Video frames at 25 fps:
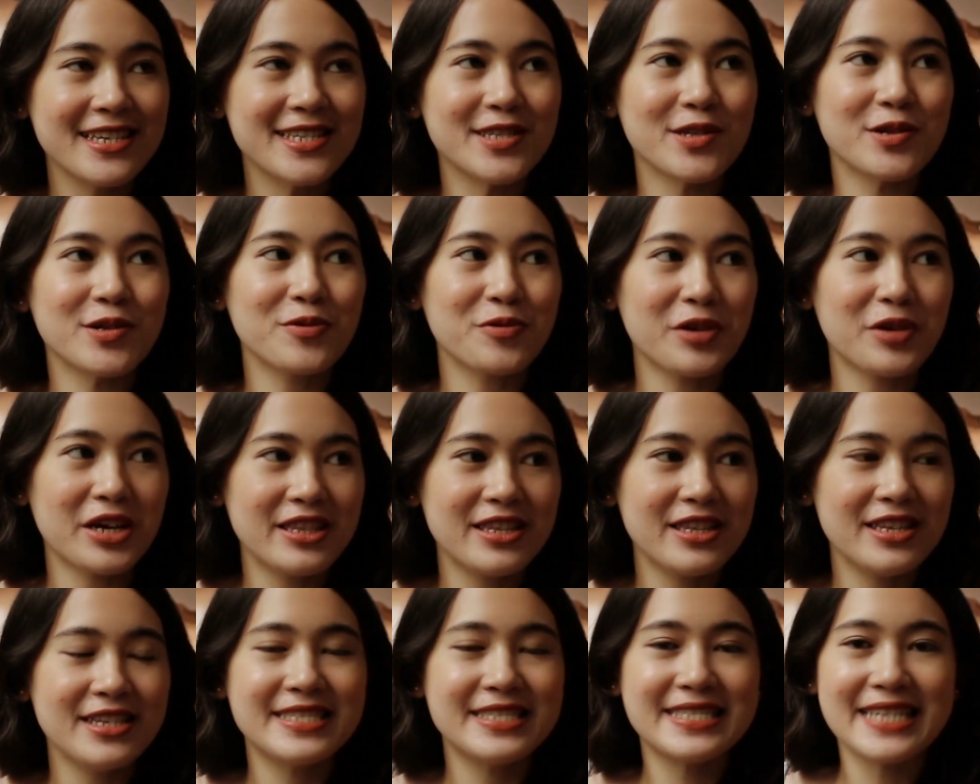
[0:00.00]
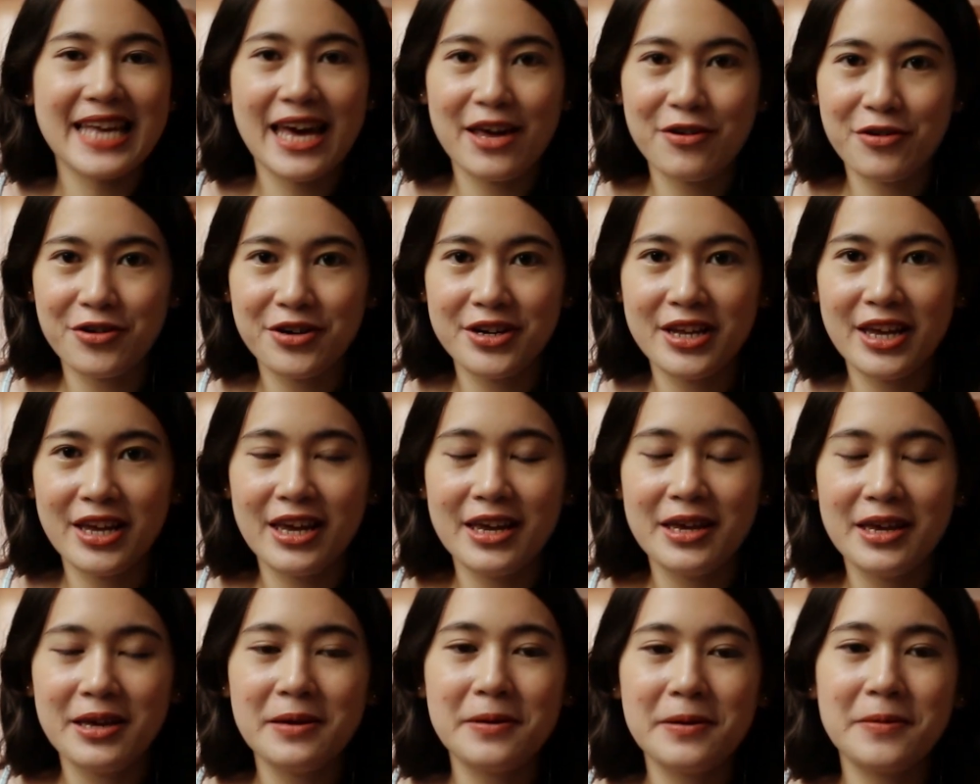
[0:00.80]
is already
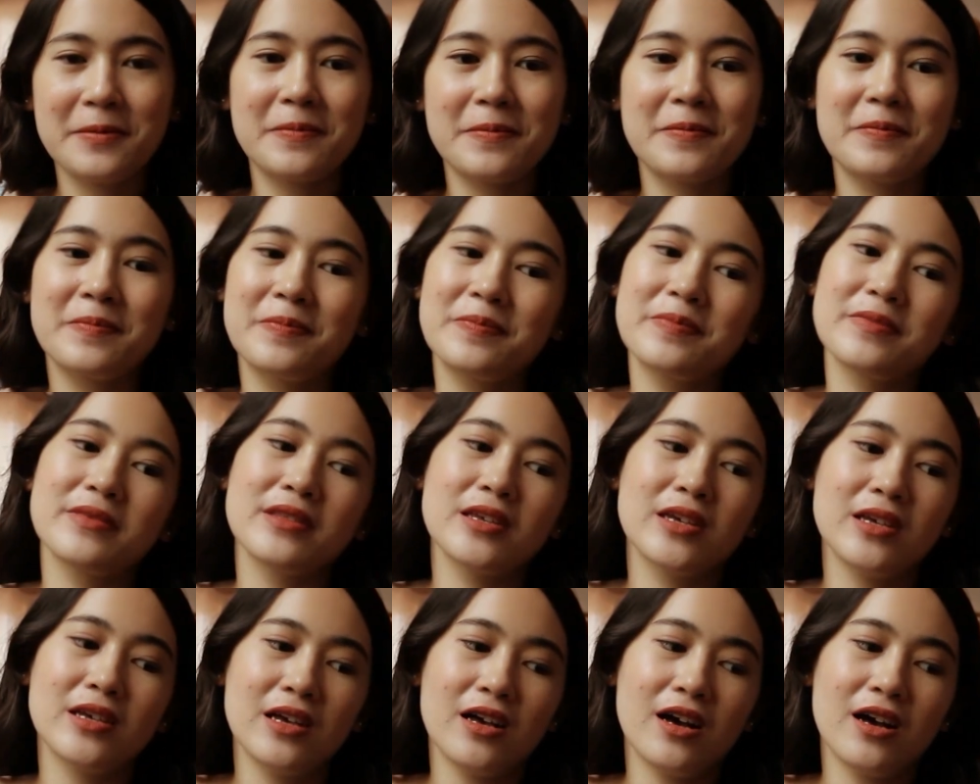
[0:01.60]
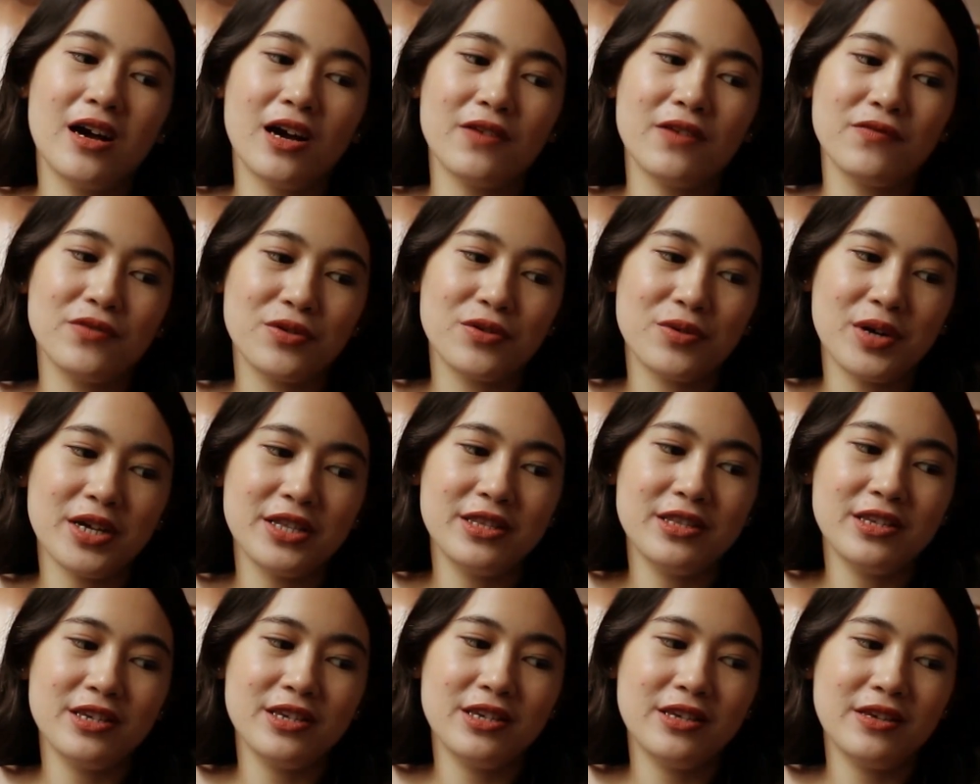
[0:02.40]
Saturday. I've
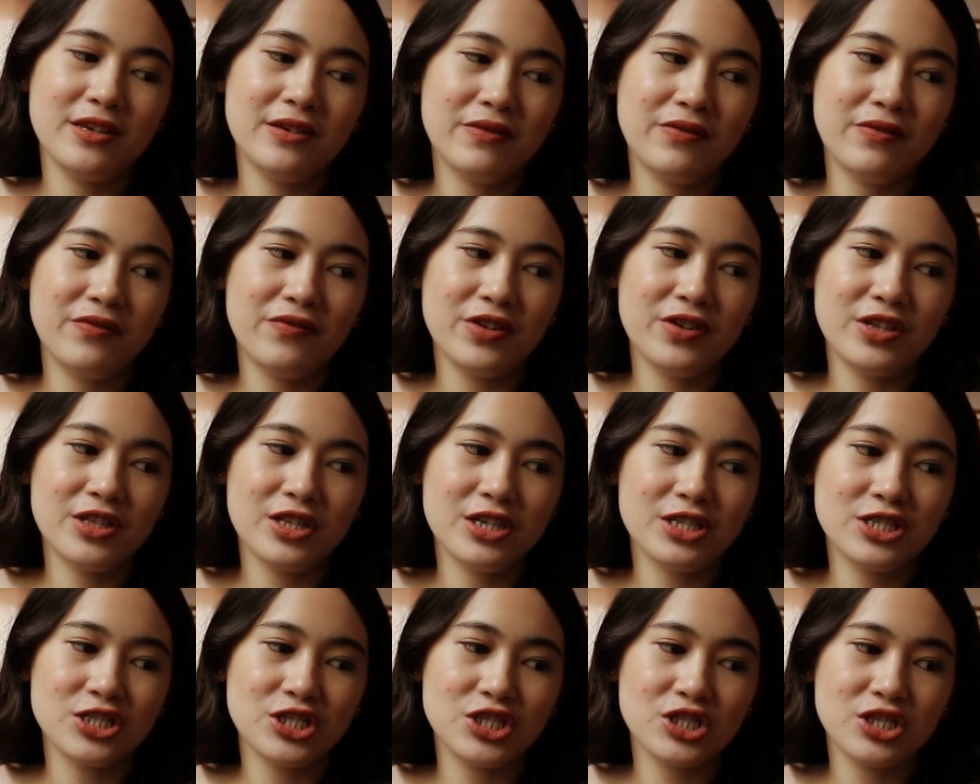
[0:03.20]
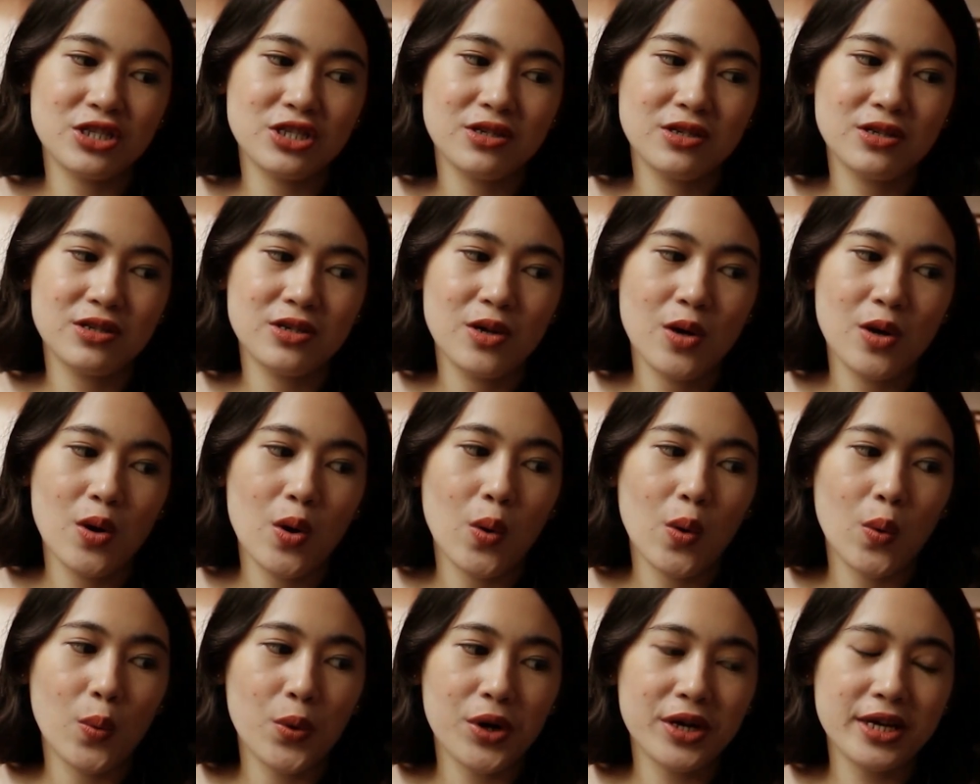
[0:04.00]
already finished
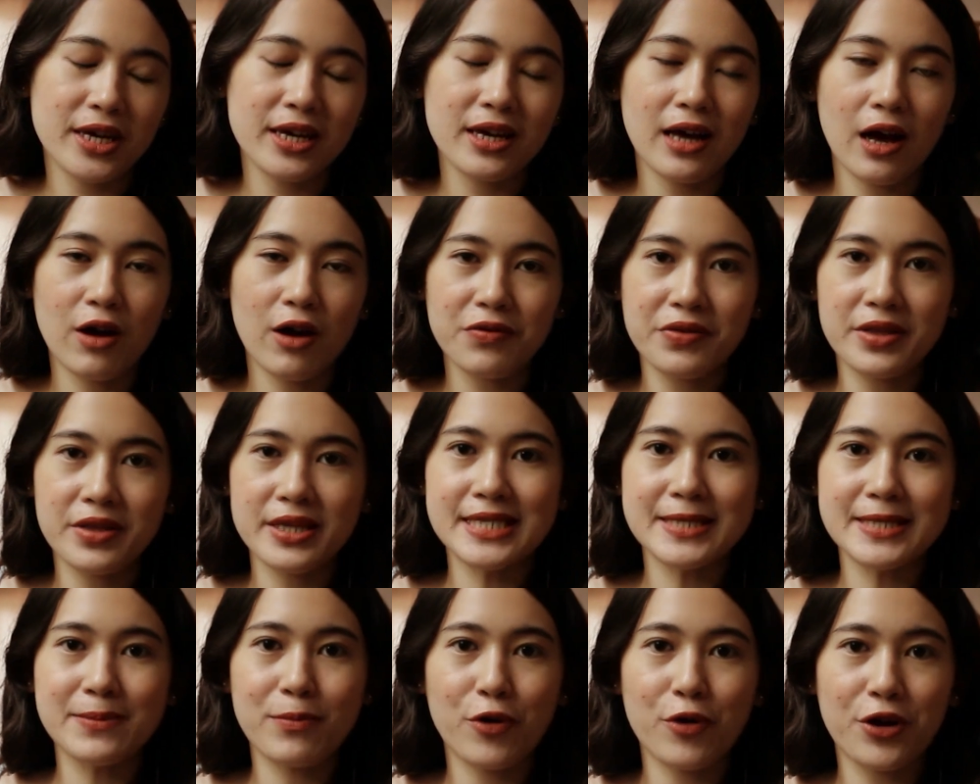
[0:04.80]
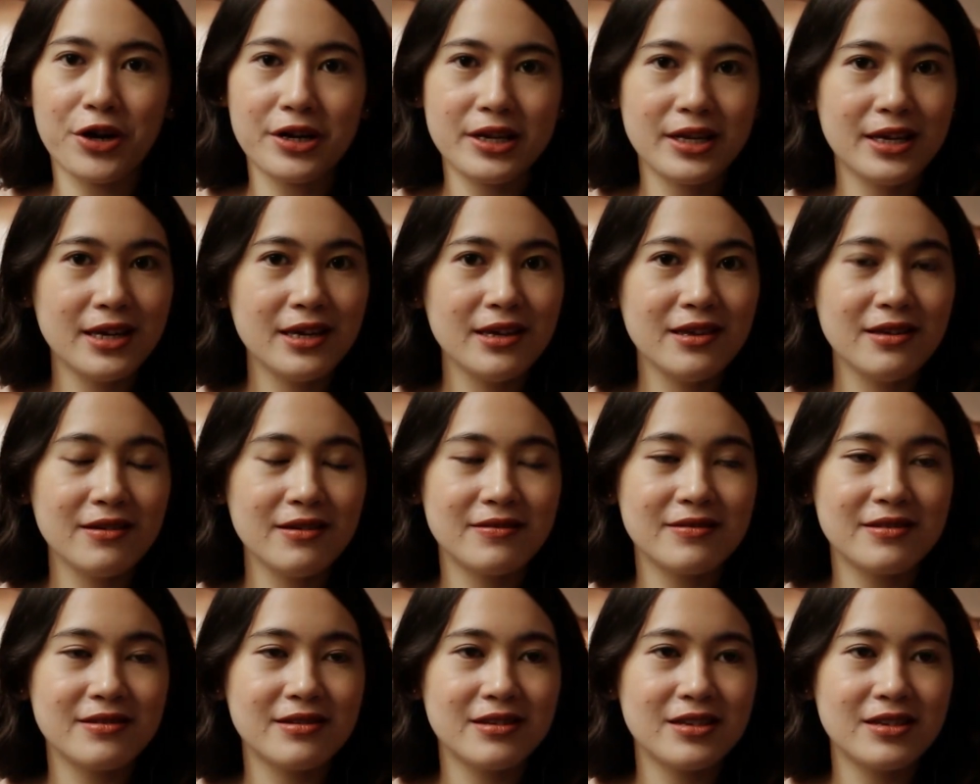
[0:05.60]
working out this morning.
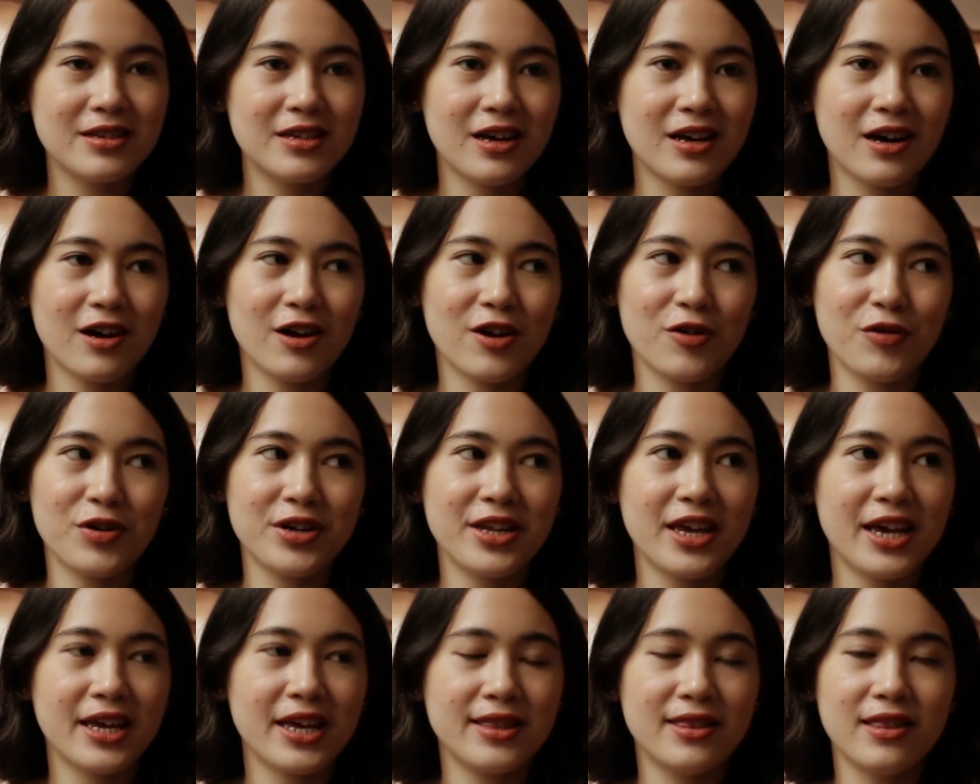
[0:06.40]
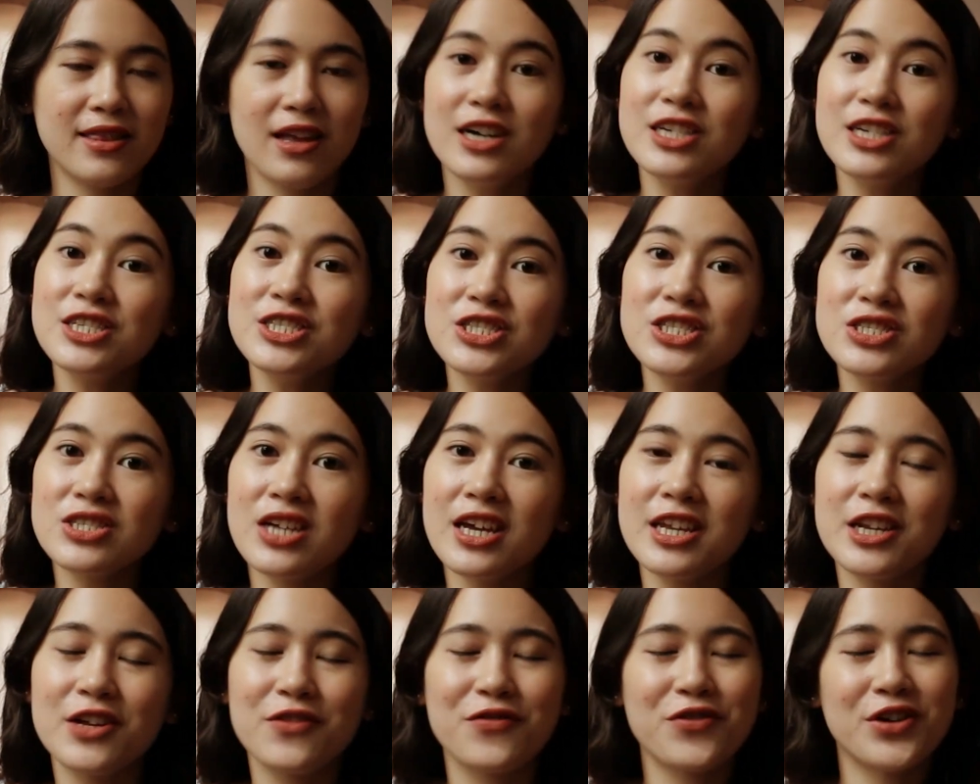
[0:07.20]
I already had lunch
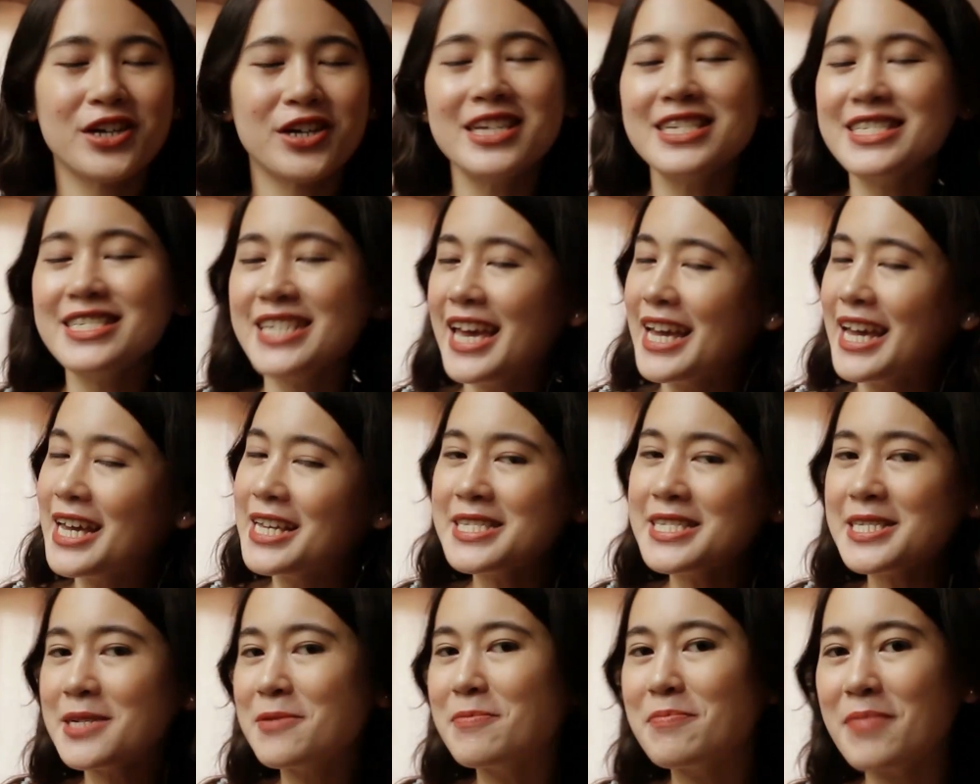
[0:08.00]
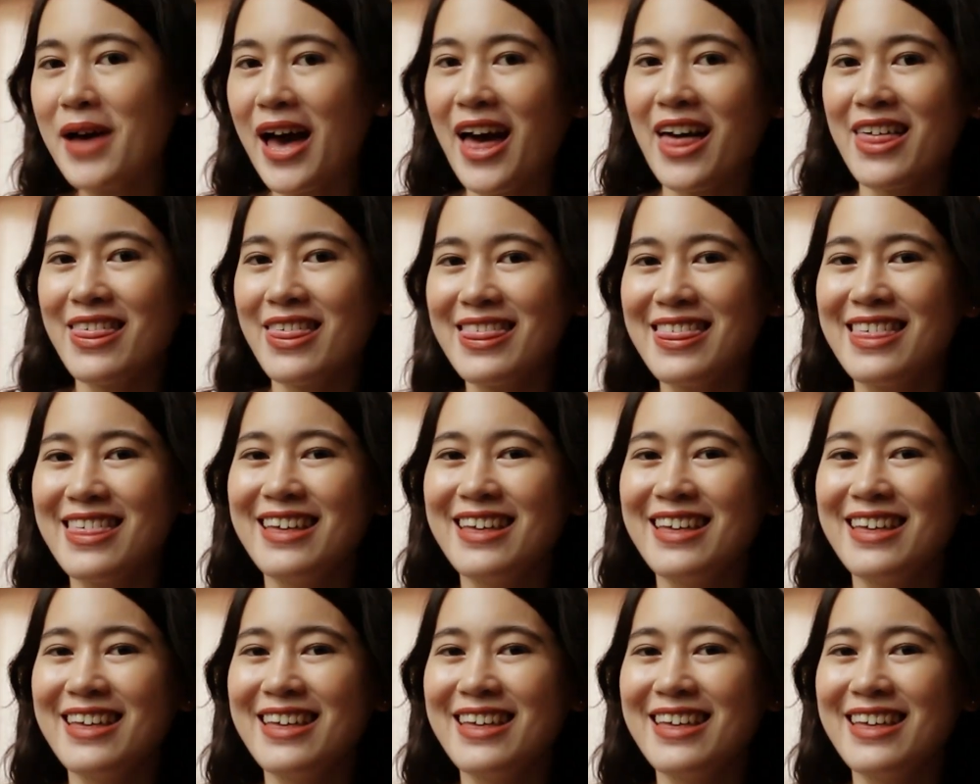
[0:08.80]
and I've already taken some bath.